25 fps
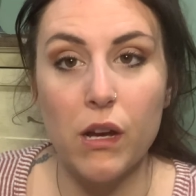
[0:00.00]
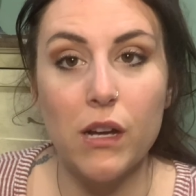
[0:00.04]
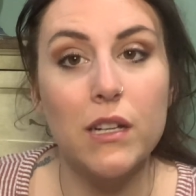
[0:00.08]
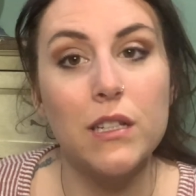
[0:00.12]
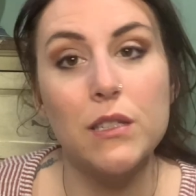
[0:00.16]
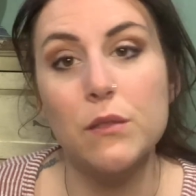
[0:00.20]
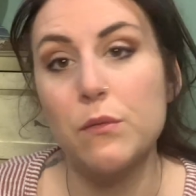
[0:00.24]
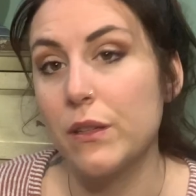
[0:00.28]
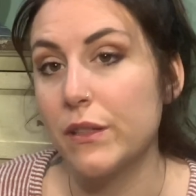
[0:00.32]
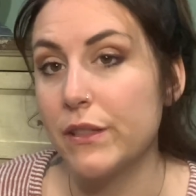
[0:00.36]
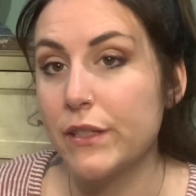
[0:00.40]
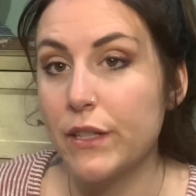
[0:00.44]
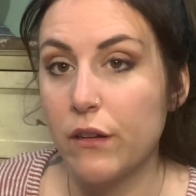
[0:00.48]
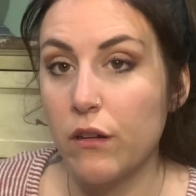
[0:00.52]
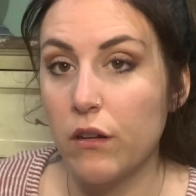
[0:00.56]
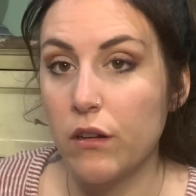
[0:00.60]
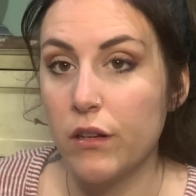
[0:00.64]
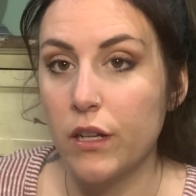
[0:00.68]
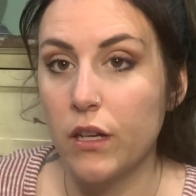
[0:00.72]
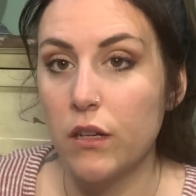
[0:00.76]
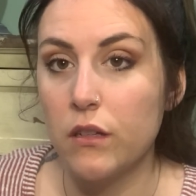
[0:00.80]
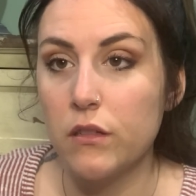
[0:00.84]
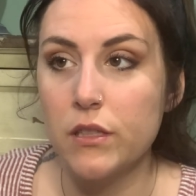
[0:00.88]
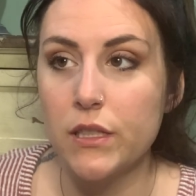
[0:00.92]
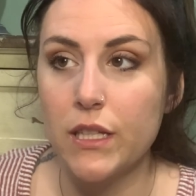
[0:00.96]
because once they were
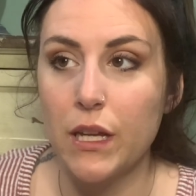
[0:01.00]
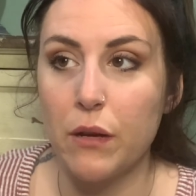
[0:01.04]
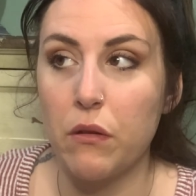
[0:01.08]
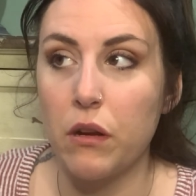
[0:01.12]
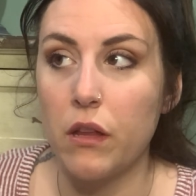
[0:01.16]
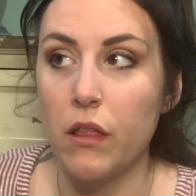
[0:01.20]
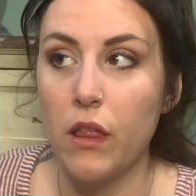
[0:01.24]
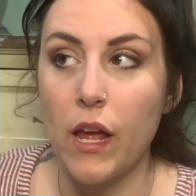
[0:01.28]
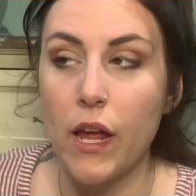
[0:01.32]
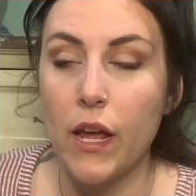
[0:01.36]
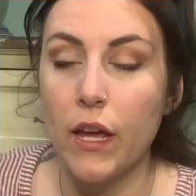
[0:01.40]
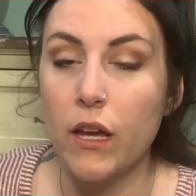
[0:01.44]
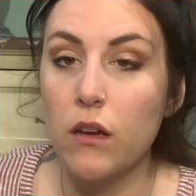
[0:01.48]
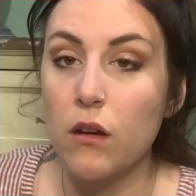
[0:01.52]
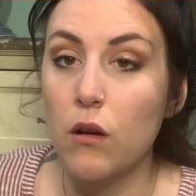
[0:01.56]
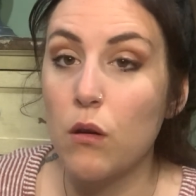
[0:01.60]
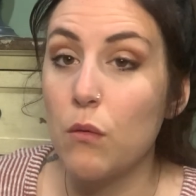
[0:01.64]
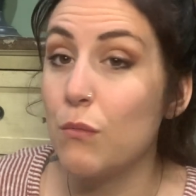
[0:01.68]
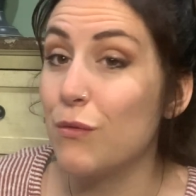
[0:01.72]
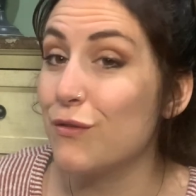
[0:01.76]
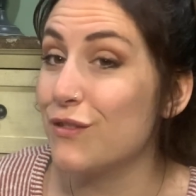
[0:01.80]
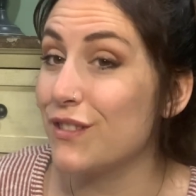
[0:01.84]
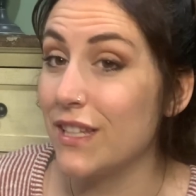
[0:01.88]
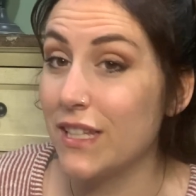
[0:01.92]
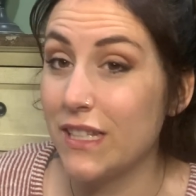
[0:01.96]
adults, they were like
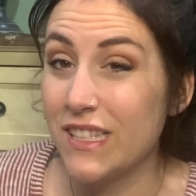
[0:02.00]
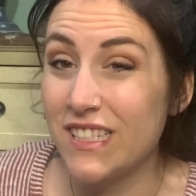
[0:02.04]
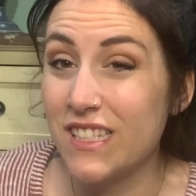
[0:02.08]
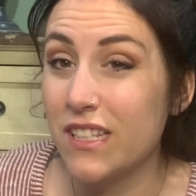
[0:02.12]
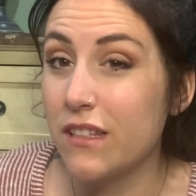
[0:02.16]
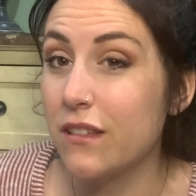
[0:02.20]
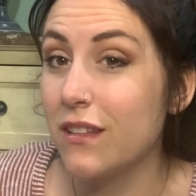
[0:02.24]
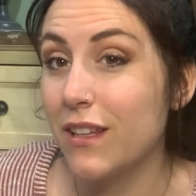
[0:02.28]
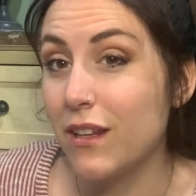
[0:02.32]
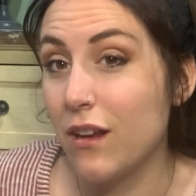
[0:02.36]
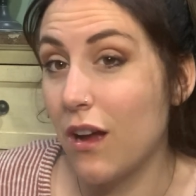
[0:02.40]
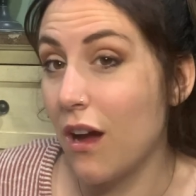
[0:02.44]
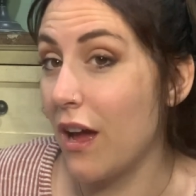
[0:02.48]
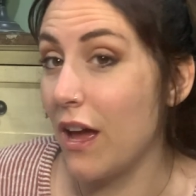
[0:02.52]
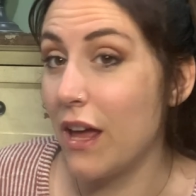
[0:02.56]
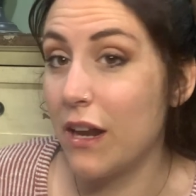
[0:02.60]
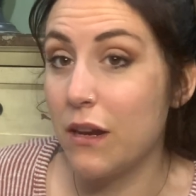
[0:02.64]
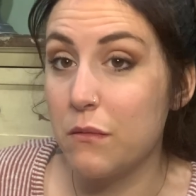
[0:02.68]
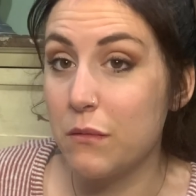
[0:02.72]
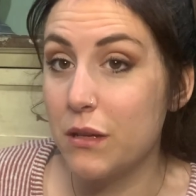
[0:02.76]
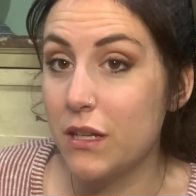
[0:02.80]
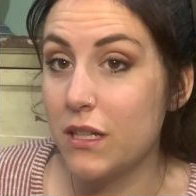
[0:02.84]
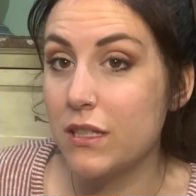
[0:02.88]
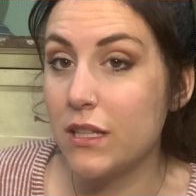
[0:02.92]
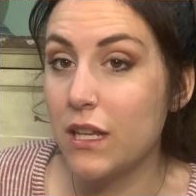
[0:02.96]
almost instantly not
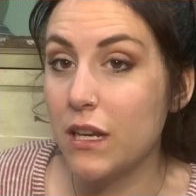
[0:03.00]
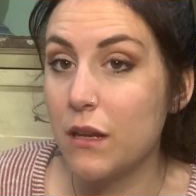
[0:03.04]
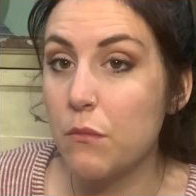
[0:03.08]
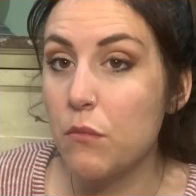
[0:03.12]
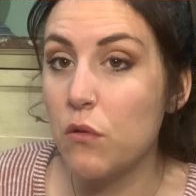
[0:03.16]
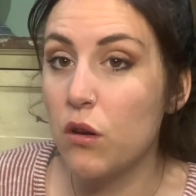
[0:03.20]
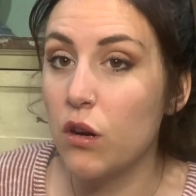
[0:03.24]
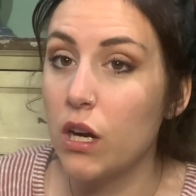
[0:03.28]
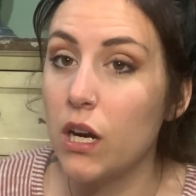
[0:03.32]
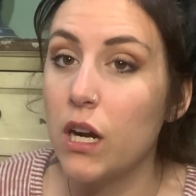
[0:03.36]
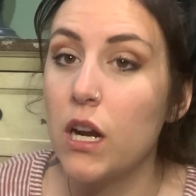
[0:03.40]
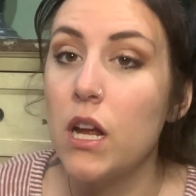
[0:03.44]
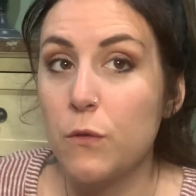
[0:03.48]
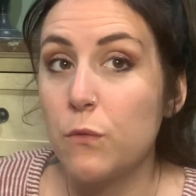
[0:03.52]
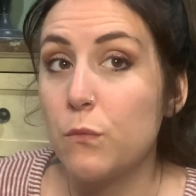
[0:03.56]
enemies anymore.